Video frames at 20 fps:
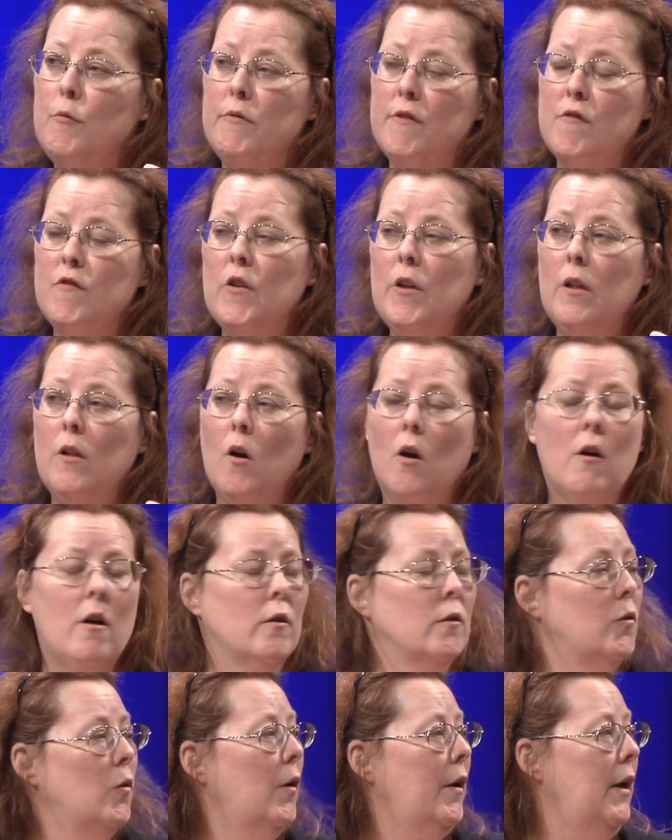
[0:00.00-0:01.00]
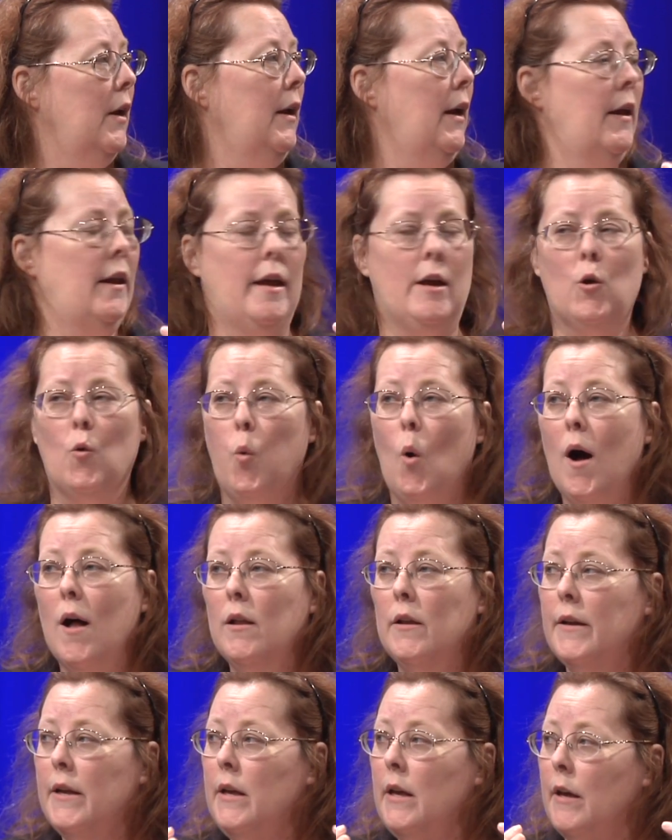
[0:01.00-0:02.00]
still are looking at a
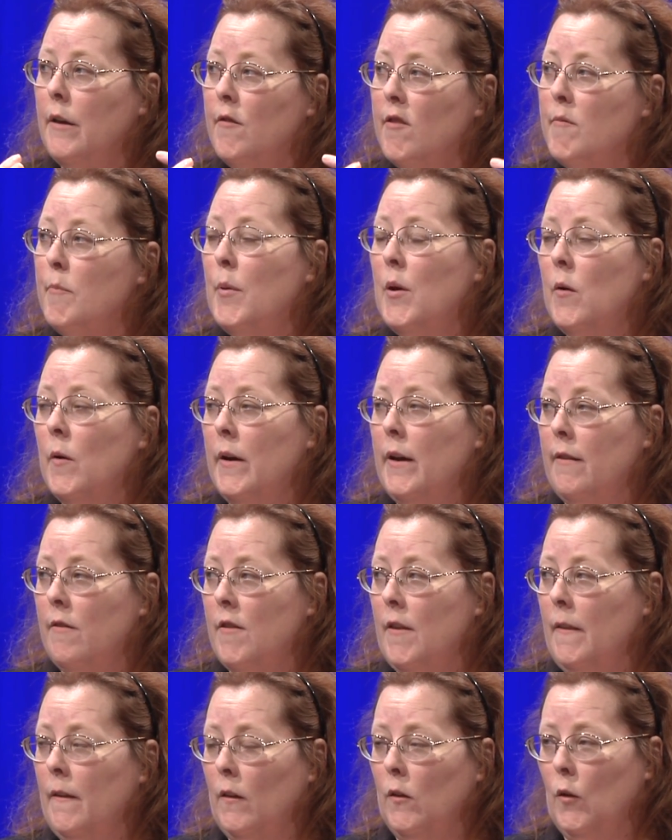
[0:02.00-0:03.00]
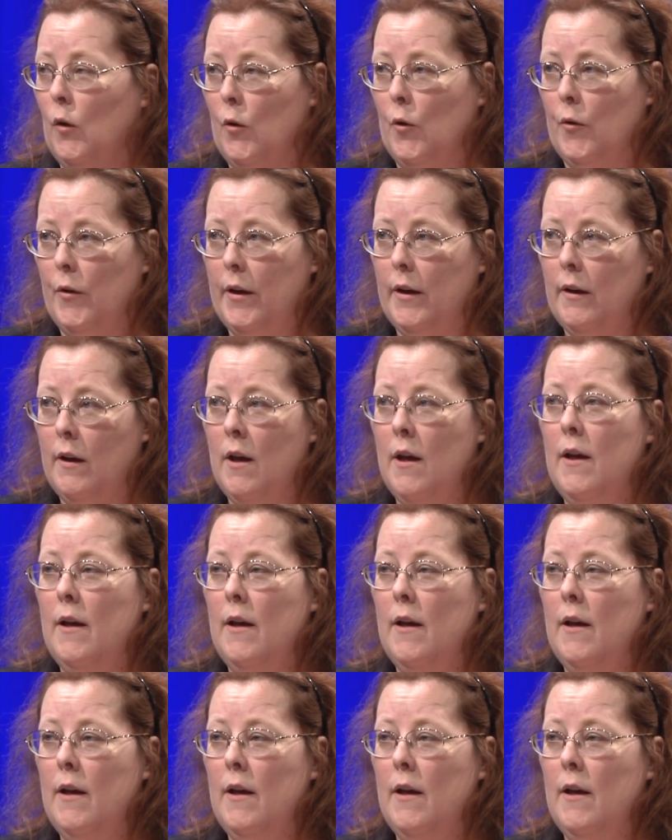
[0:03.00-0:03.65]
quality experience in the learning.